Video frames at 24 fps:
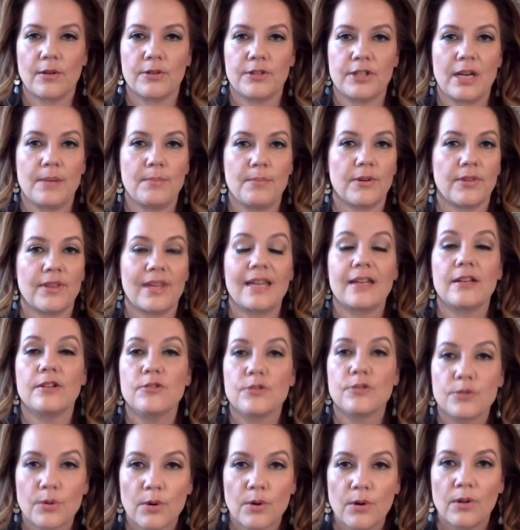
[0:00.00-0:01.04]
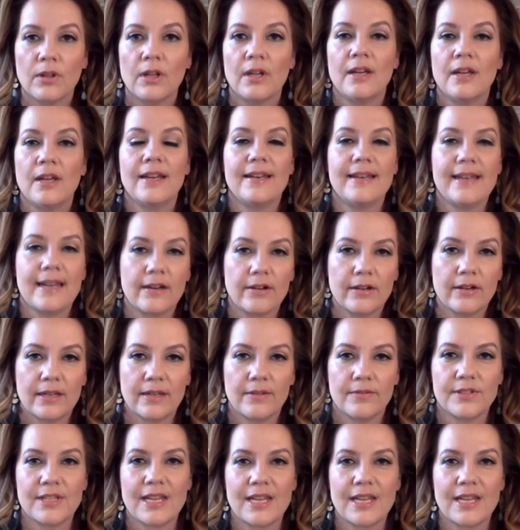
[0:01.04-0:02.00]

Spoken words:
chamber. They control narratives.